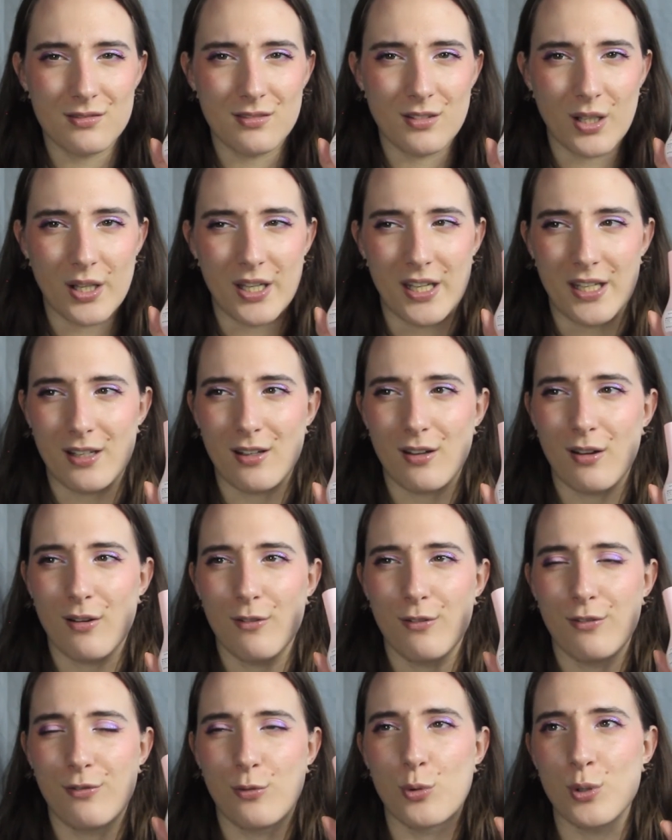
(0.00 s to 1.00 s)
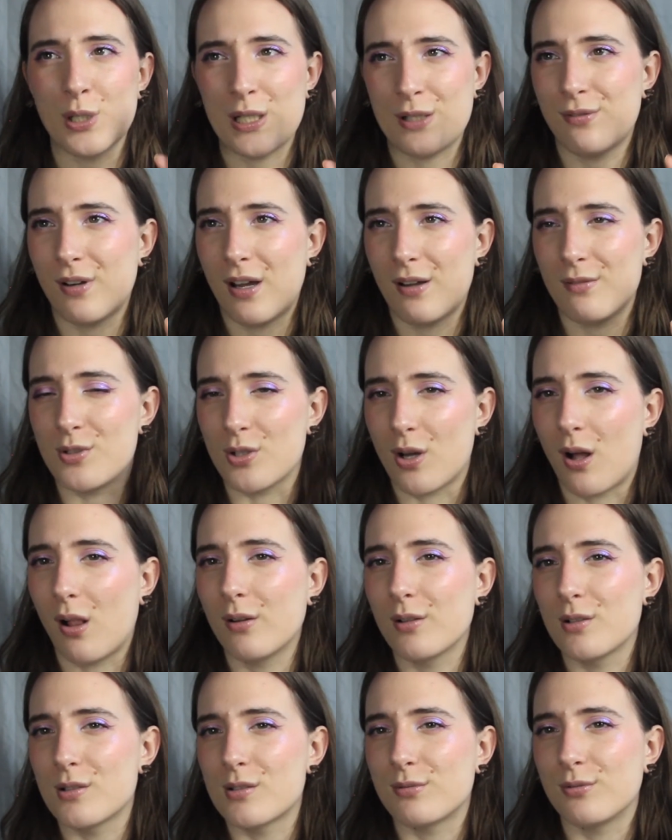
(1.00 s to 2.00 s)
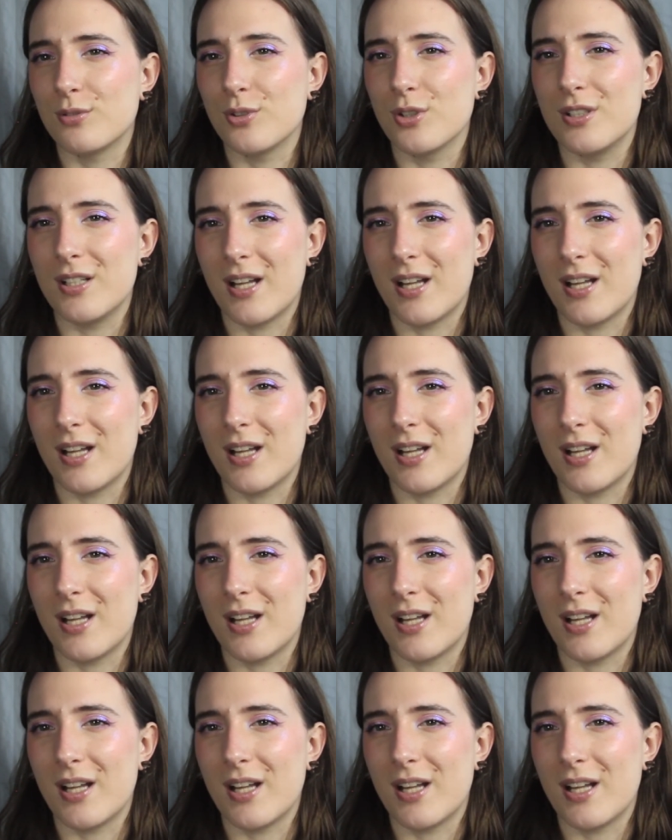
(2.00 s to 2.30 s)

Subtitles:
Like $45 for